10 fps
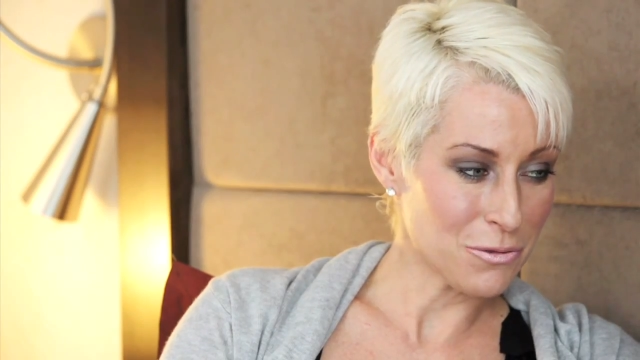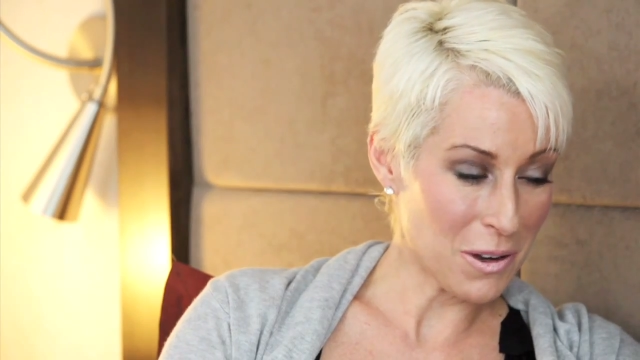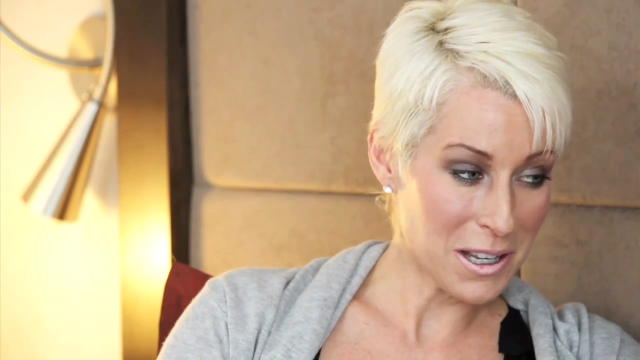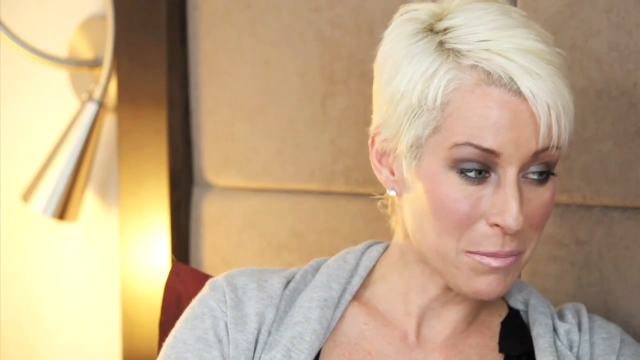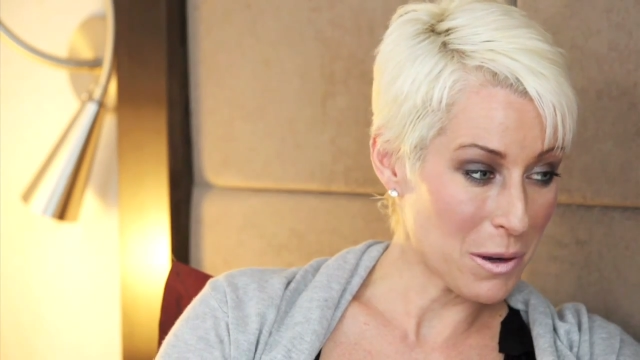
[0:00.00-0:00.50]

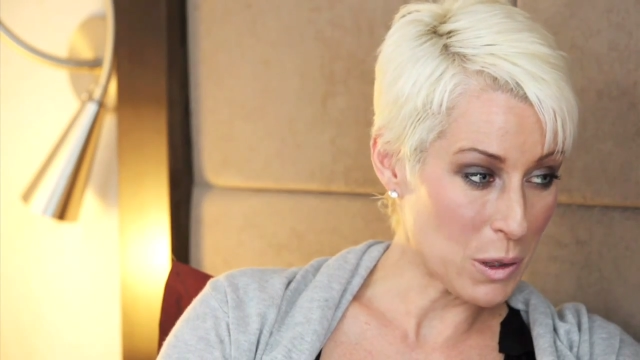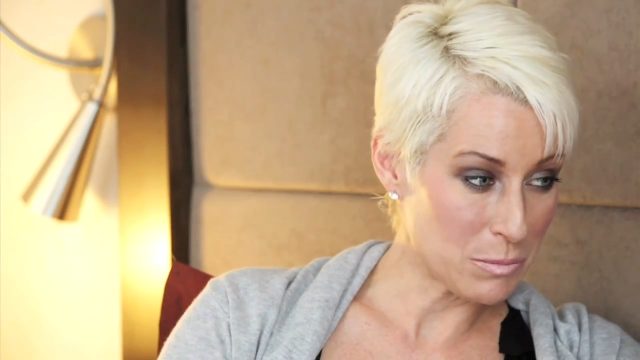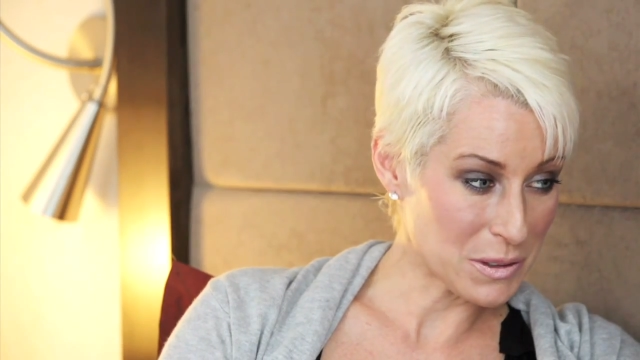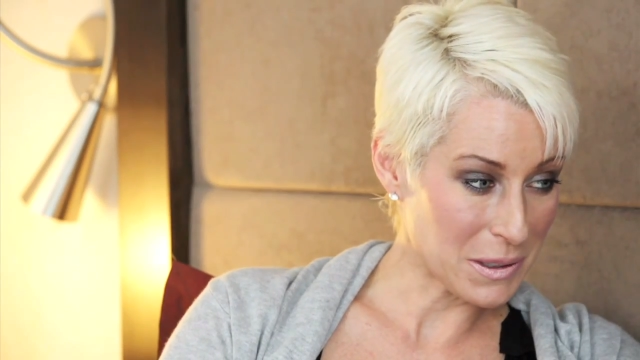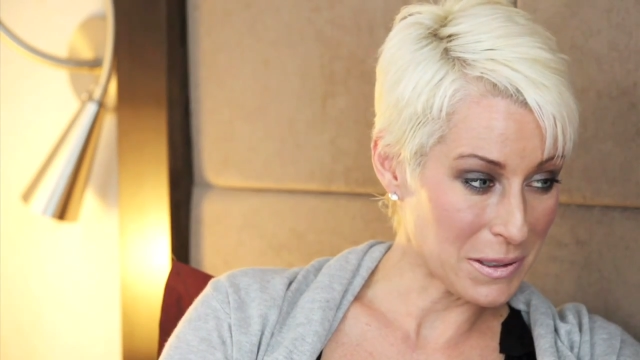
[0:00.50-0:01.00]
via my
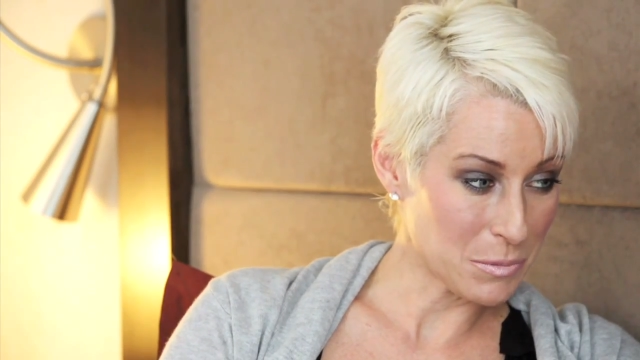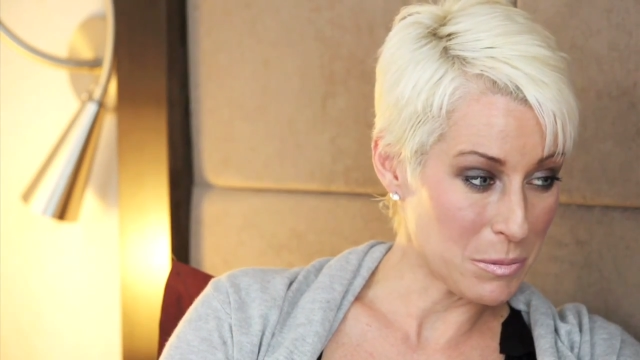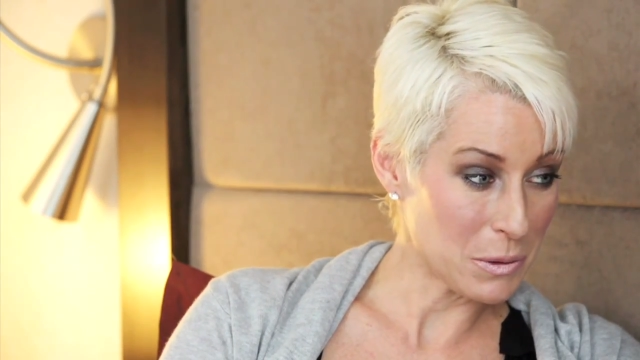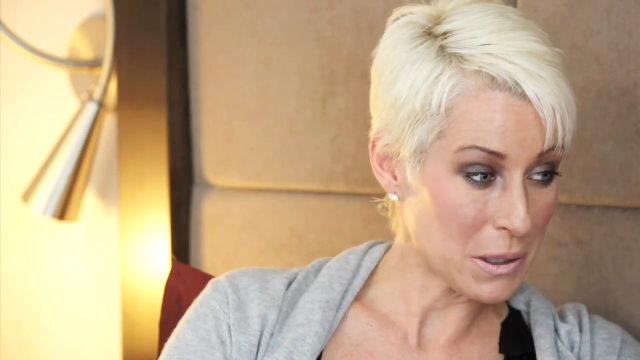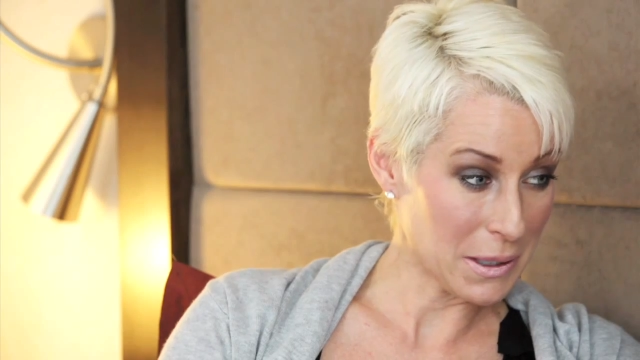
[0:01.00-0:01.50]
website,
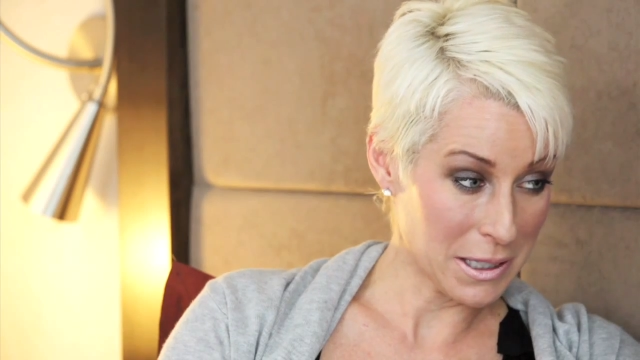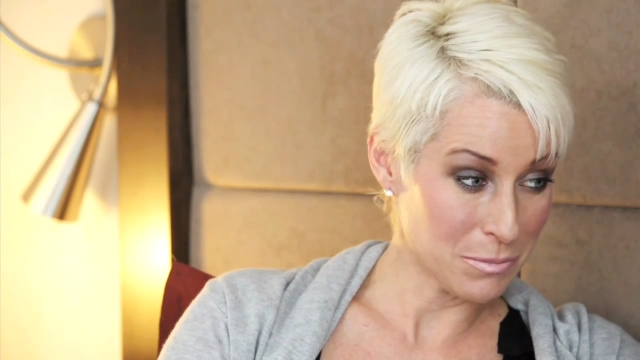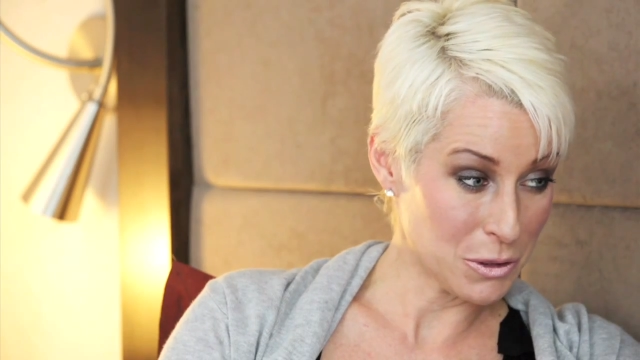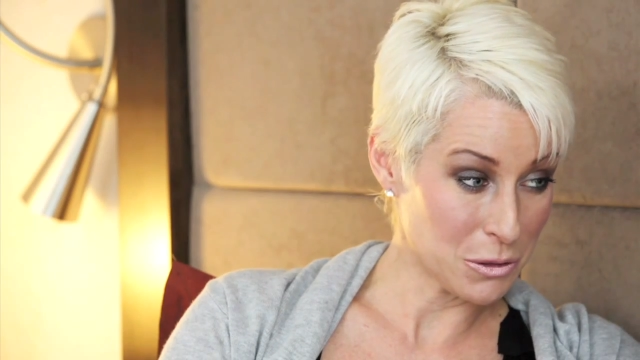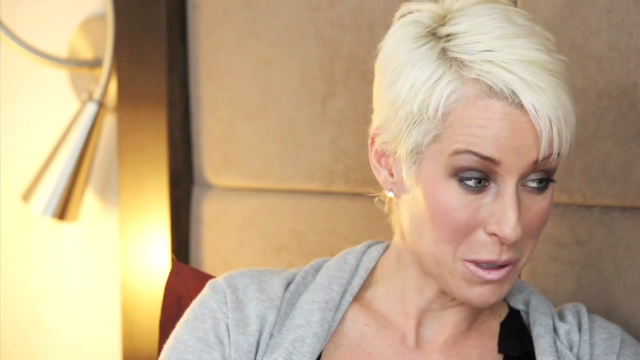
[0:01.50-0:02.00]
people can come
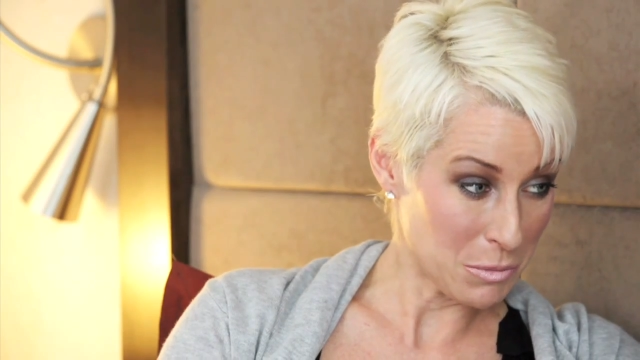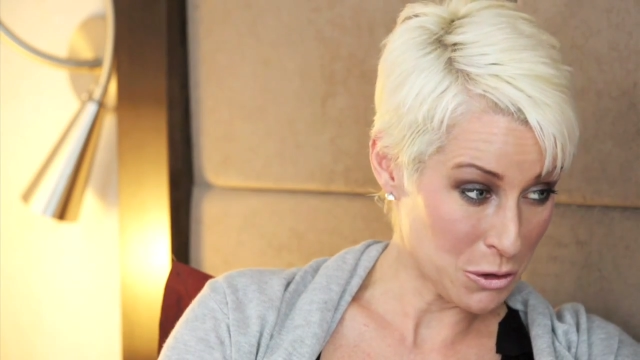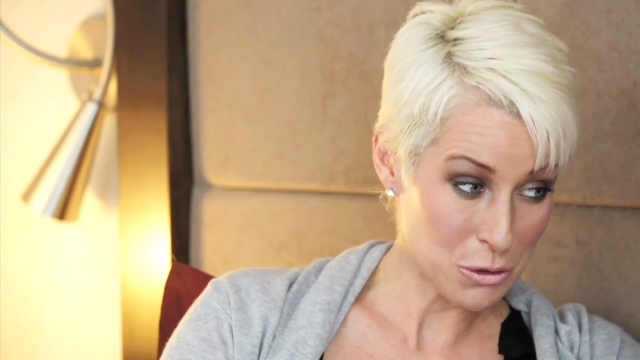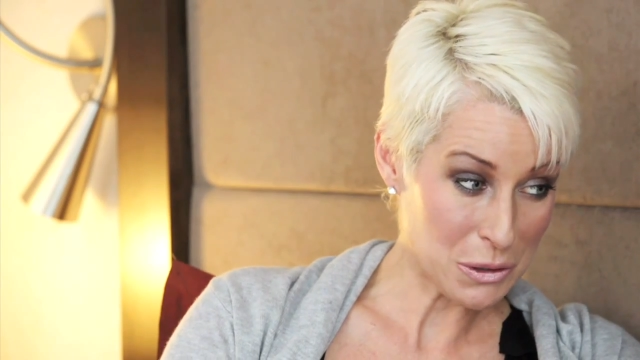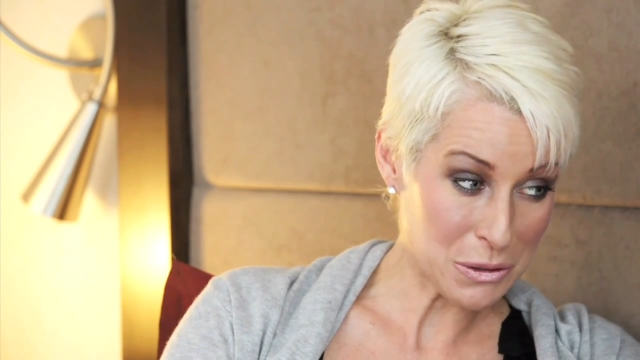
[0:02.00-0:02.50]
to my Mistress's